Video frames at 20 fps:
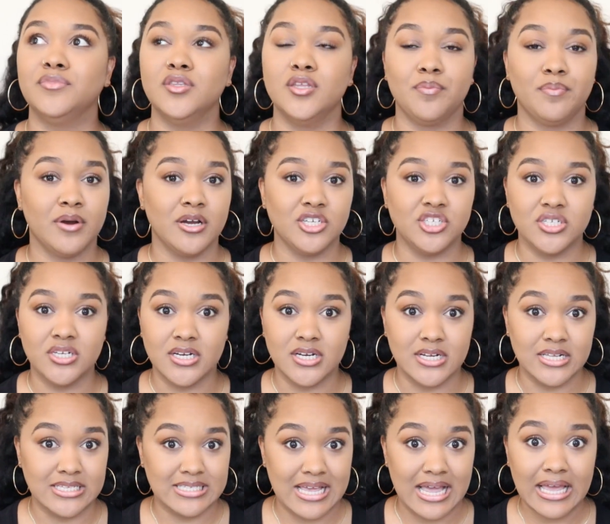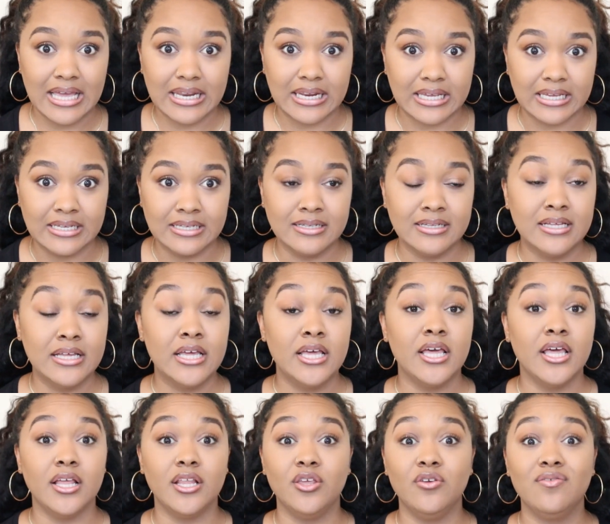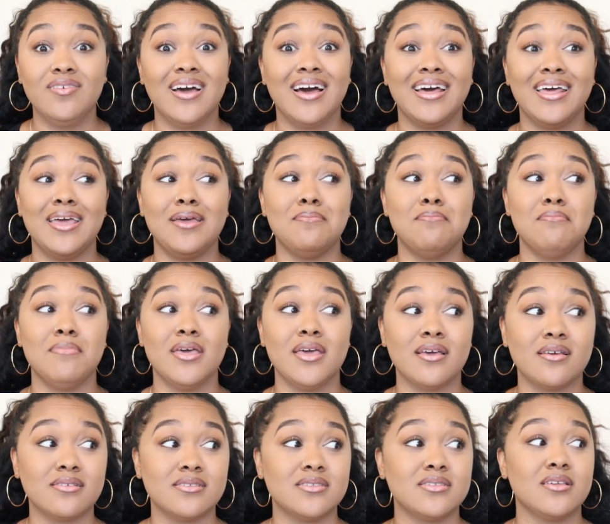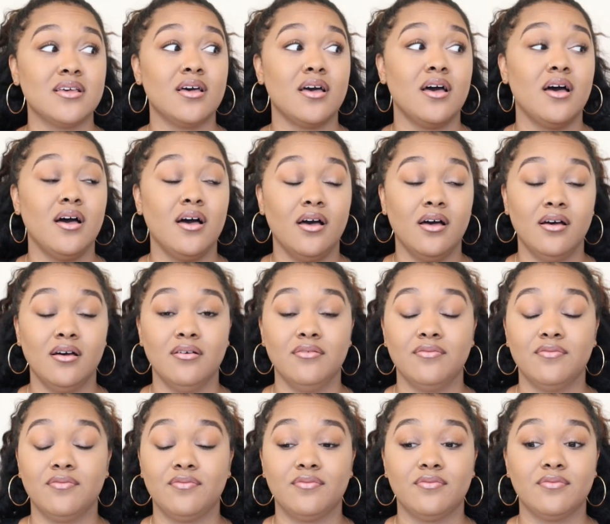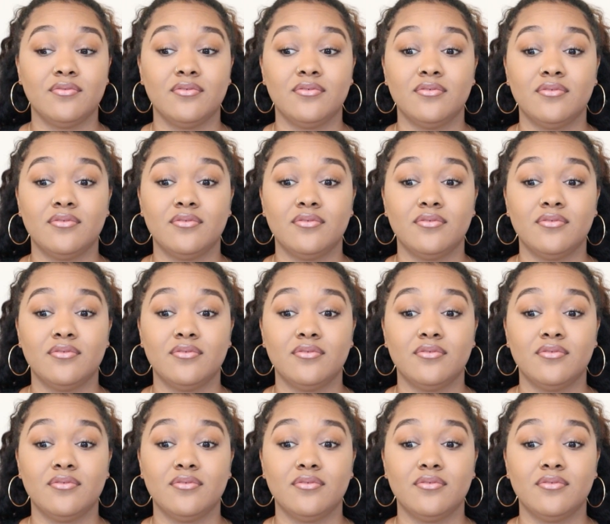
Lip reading: depression and anxiety, you've got a mix of